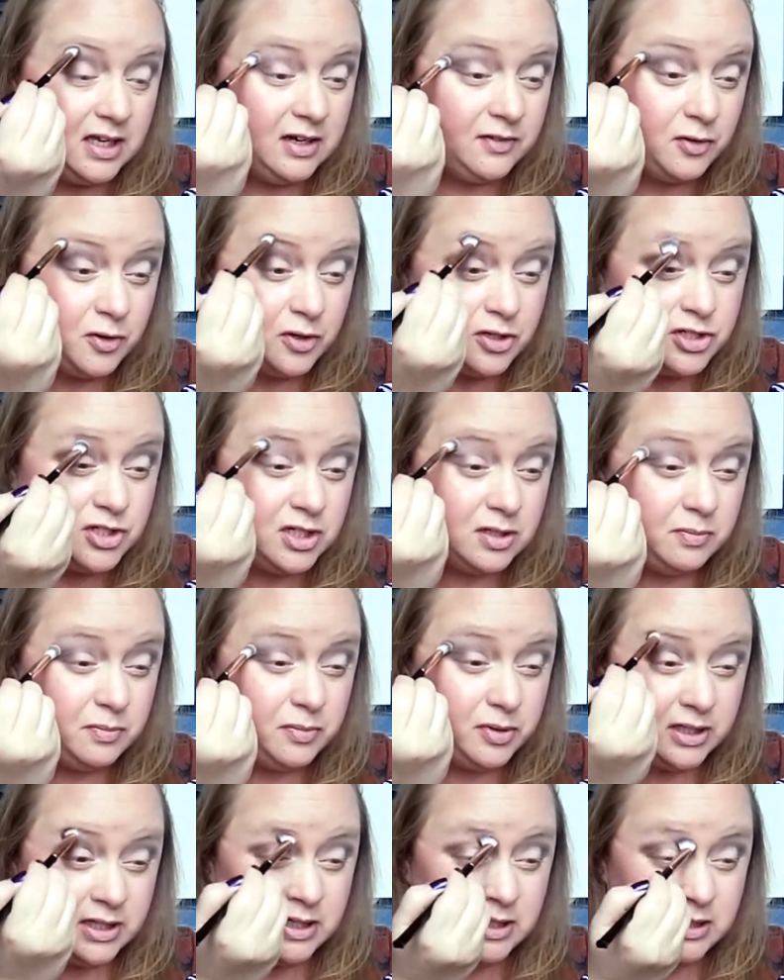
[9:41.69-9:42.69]
And of course, you can
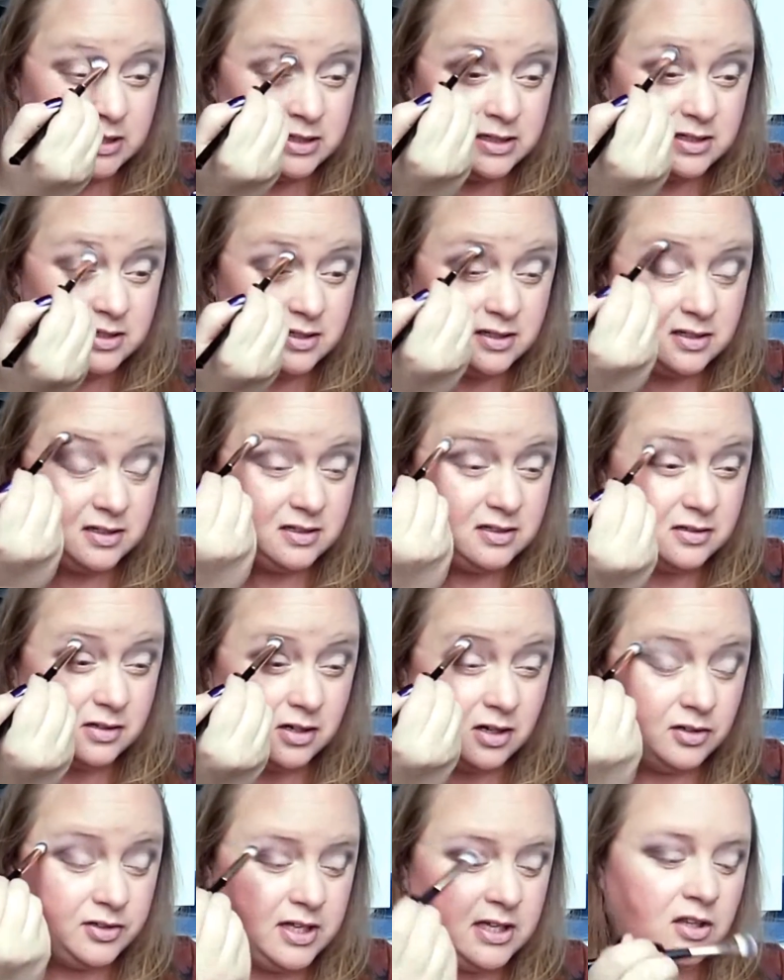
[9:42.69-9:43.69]
blend
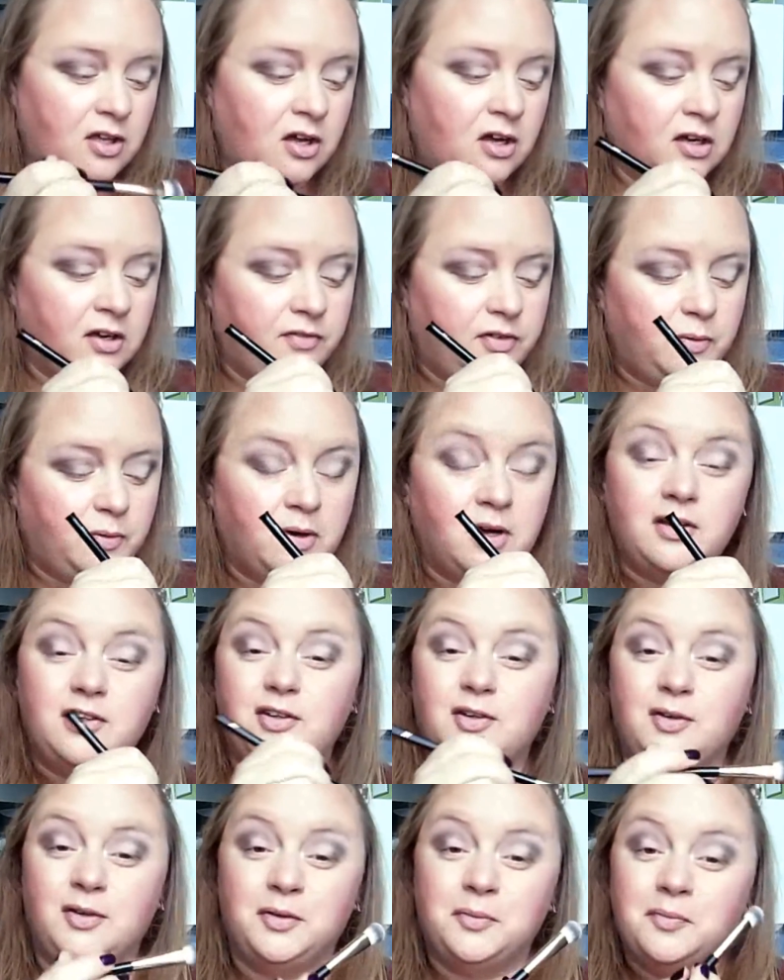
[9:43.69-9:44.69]
all day long if you want
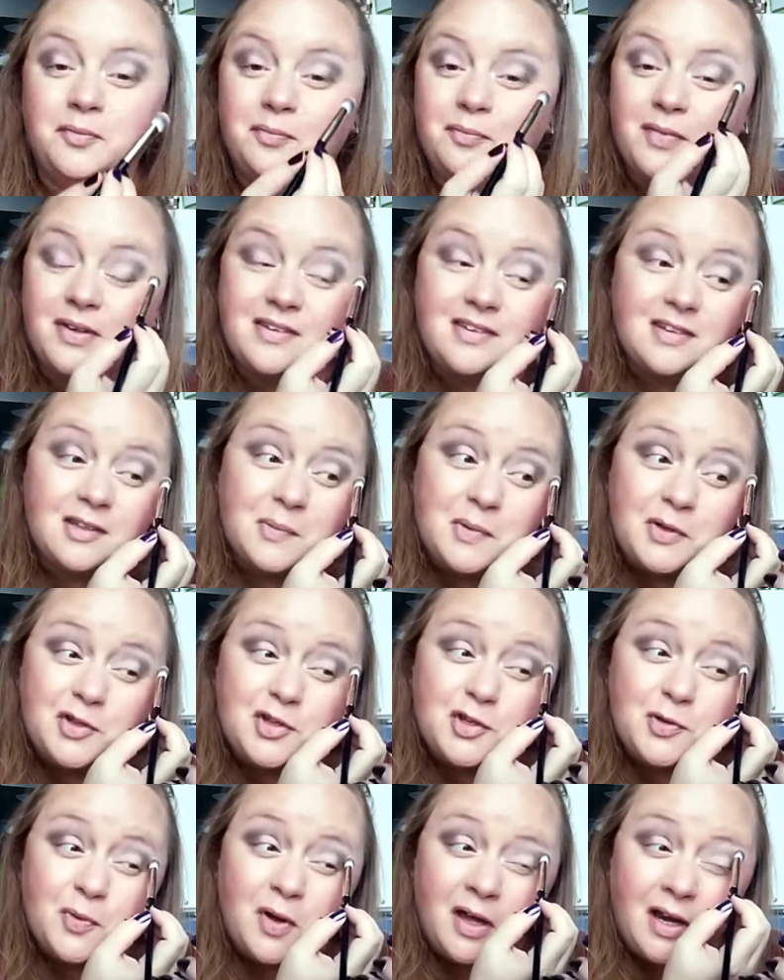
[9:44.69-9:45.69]
to and mix as much
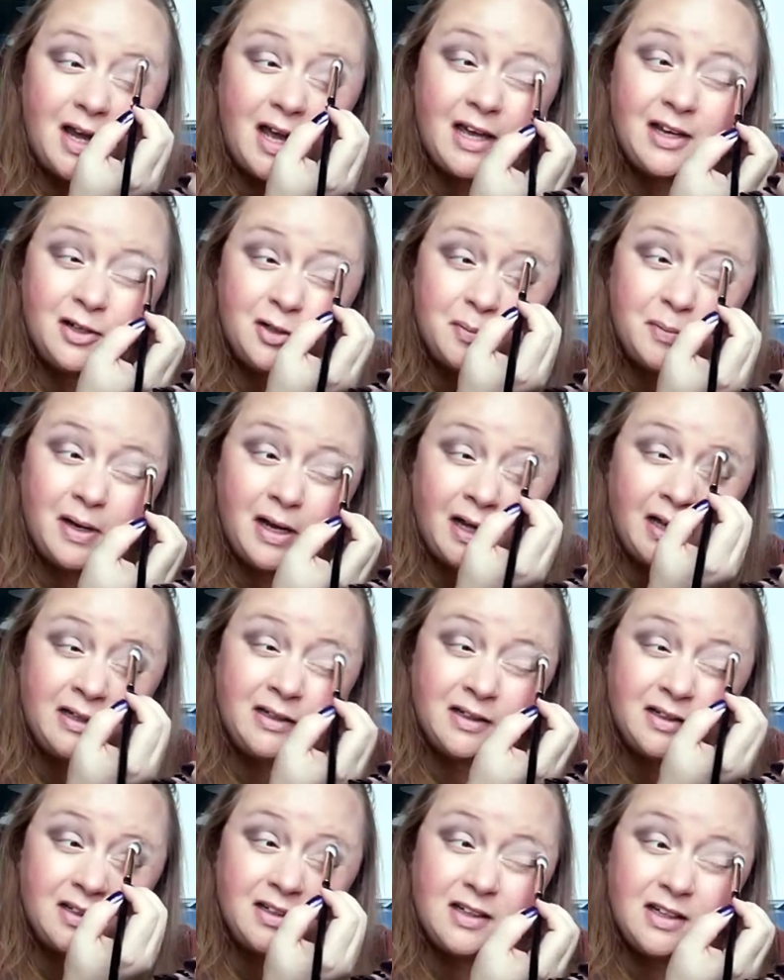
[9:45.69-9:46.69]
as you want. I don't
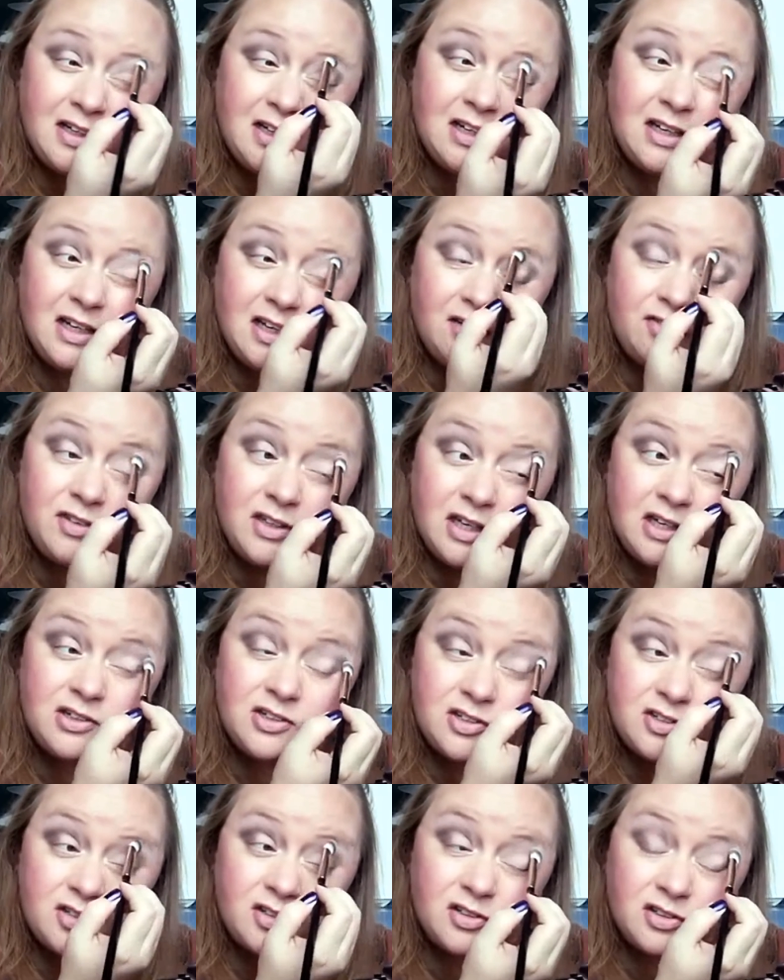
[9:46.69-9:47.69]
mind if the
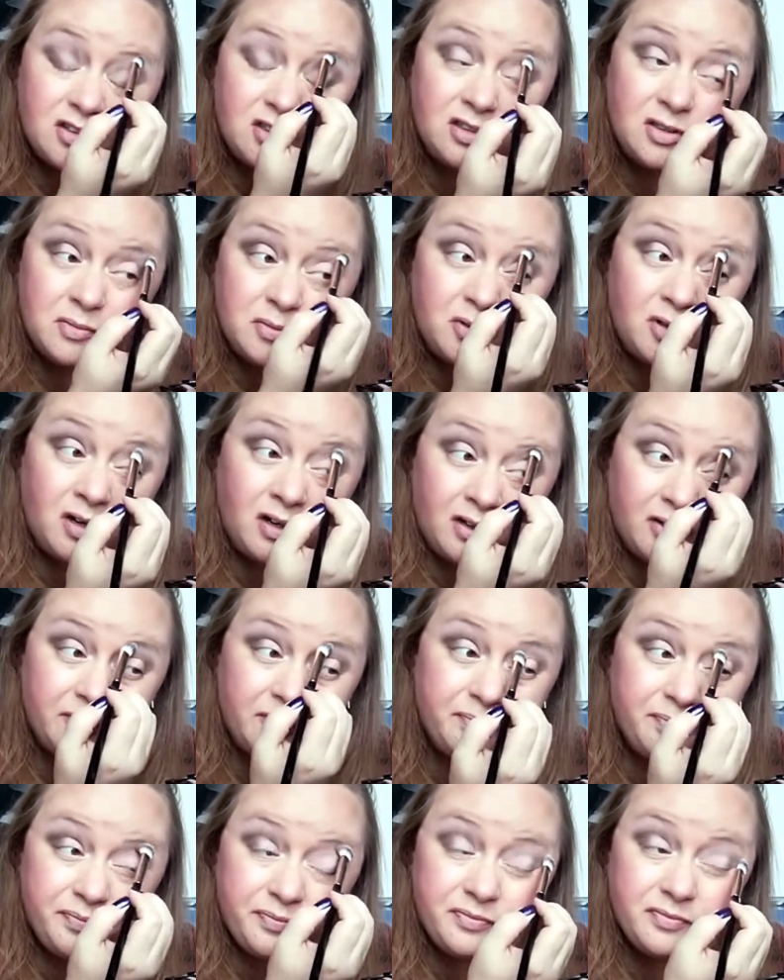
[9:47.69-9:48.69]
edges are a little more